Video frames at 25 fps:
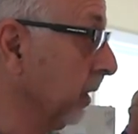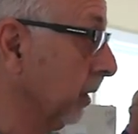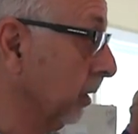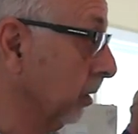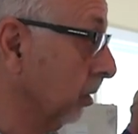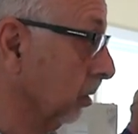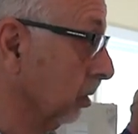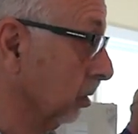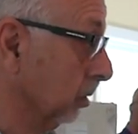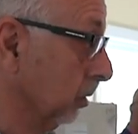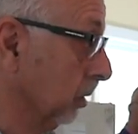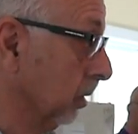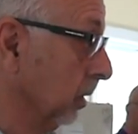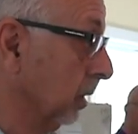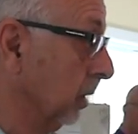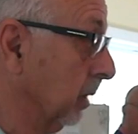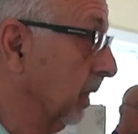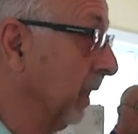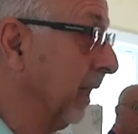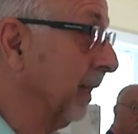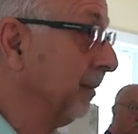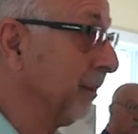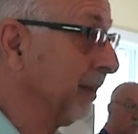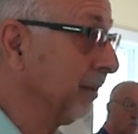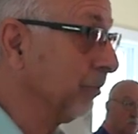got older.
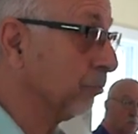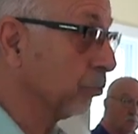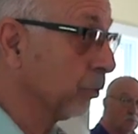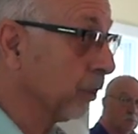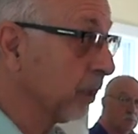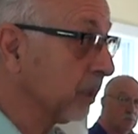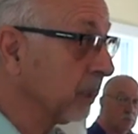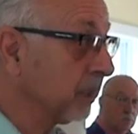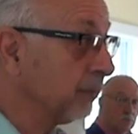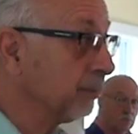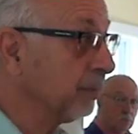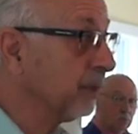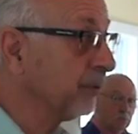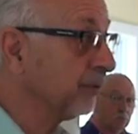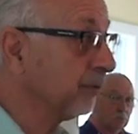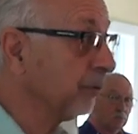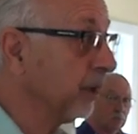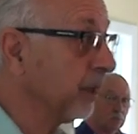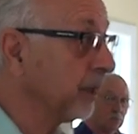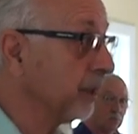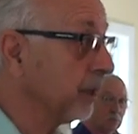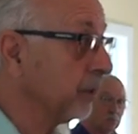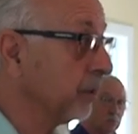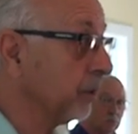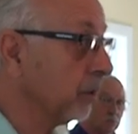I mean, really
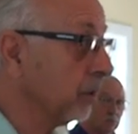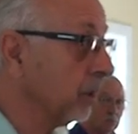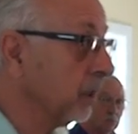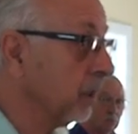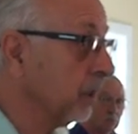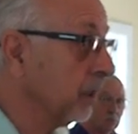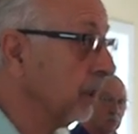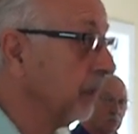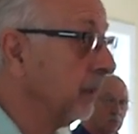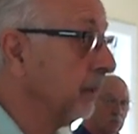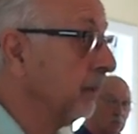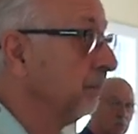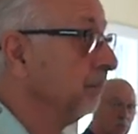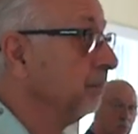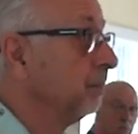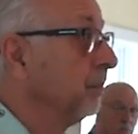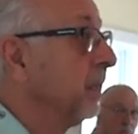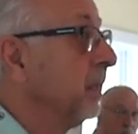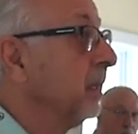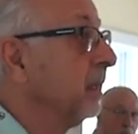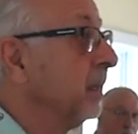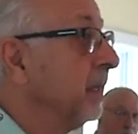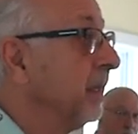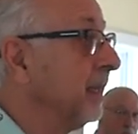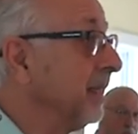befriended her.
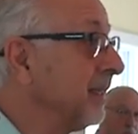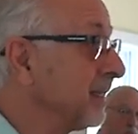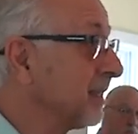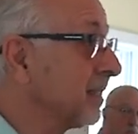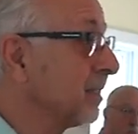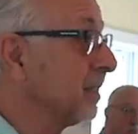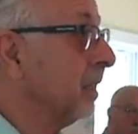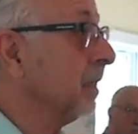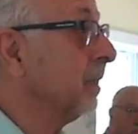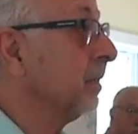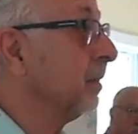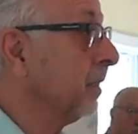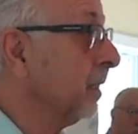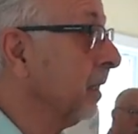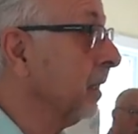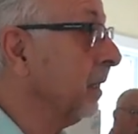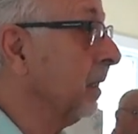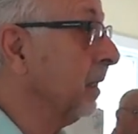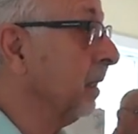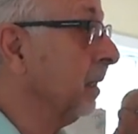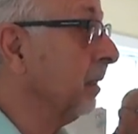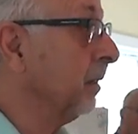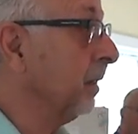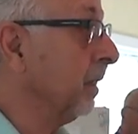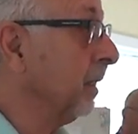He started,
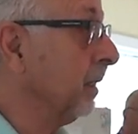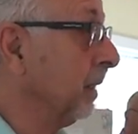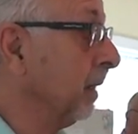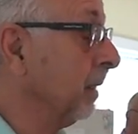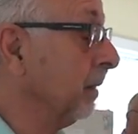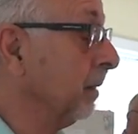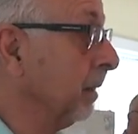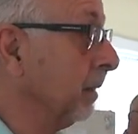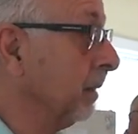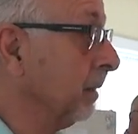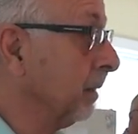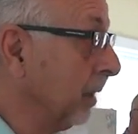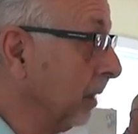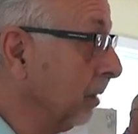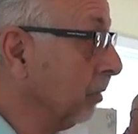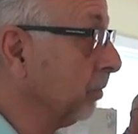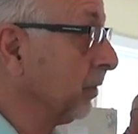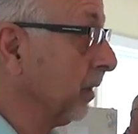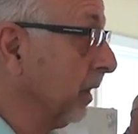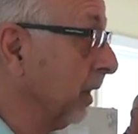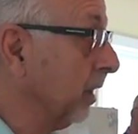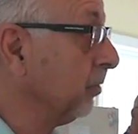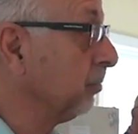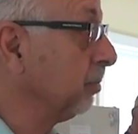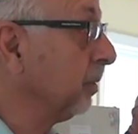it was
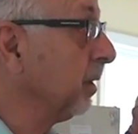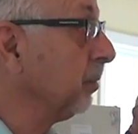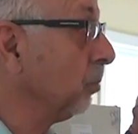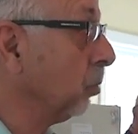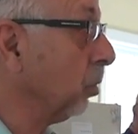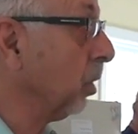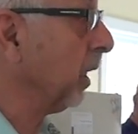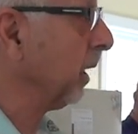a husband and